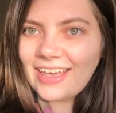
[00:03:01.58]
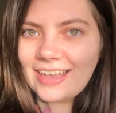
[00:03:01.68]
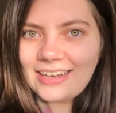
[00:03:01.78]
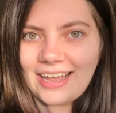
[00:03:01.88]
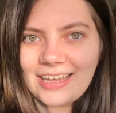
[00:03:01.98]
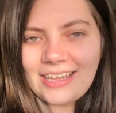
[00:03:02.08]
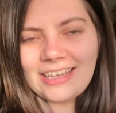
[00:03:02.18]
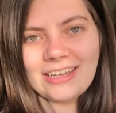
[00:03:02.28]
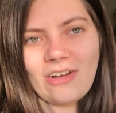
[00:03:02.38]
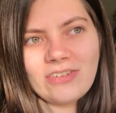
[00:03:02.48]
it.
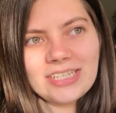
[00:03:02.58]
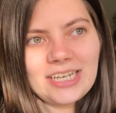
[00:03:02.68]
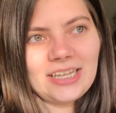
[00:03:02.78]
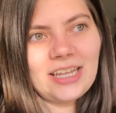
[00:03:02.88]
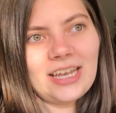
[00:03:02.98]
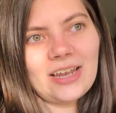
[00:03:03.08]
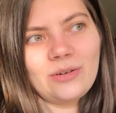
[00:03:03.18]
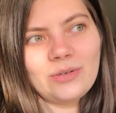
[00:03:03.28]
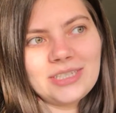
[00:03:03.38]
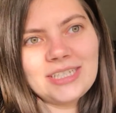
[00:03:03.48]
Like, obviously the
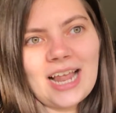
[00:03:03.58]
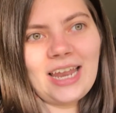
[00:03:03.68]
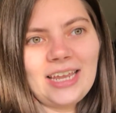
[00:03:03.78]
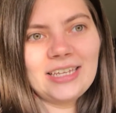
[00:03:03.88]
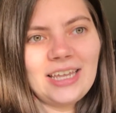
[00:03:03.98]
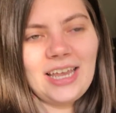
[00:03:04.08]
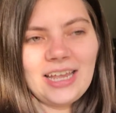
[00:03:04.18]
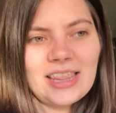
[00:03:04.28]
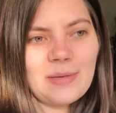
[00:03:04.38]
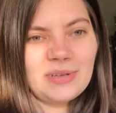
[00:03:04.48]
landlord's selling,
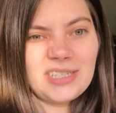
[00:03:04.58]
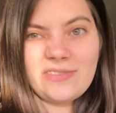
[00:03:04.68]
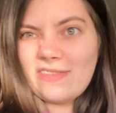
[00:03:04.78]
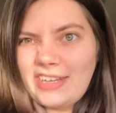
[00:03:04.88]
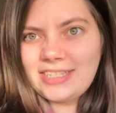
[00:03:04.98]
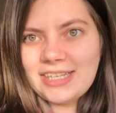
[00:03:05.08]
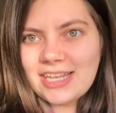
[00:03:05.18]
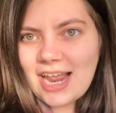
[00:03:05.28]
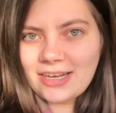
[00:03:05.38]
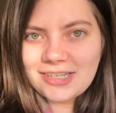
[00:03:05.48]
they must have evicted
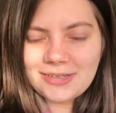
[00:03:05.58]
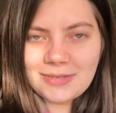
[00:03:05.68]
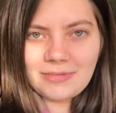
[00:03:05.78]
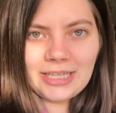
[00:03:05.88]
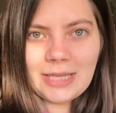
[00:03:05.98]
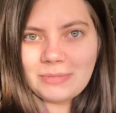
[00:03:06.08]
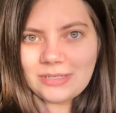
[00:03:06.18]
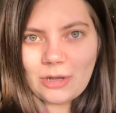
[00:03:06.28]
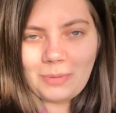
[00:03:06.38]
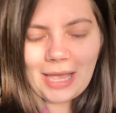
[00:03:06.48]
the tenants or something, and they
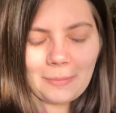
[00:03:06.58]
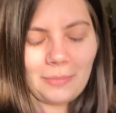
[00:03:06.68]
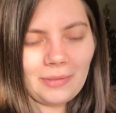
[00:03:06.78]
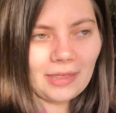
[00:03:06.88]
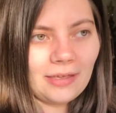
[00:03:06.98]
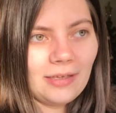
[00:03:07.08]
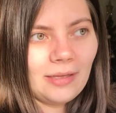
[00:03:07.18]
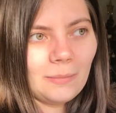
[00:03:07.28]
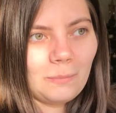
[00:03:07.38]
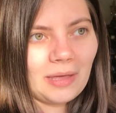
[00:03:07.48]
must not be happy with it,
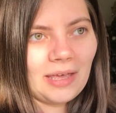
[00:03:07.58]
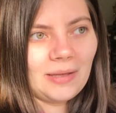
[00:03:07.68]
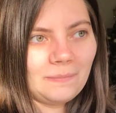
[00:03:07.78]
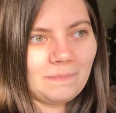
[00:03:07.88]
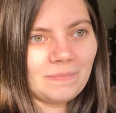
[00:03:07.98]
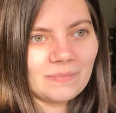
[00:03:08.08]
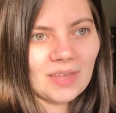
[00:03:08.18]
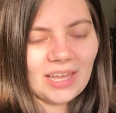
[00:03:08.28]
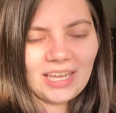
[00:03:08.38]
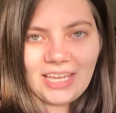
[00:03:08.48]
but
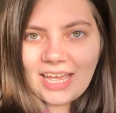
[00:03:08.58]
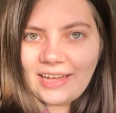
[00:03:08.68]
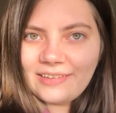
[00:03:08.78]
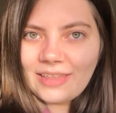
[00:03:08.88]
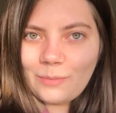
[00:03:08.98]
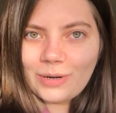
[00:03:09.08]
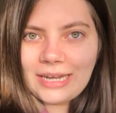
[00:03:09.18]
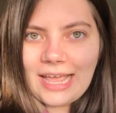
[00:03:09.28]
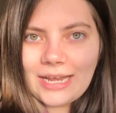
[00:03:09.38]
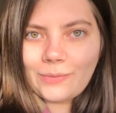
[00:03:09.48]
yeah, they
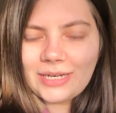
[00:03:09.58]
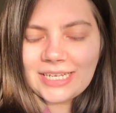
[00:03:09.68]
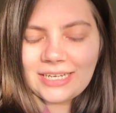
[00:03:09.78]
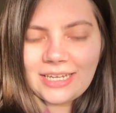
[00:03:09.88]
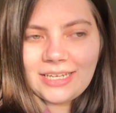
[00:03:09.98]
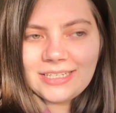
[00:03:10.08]
wouldn't let anyone in.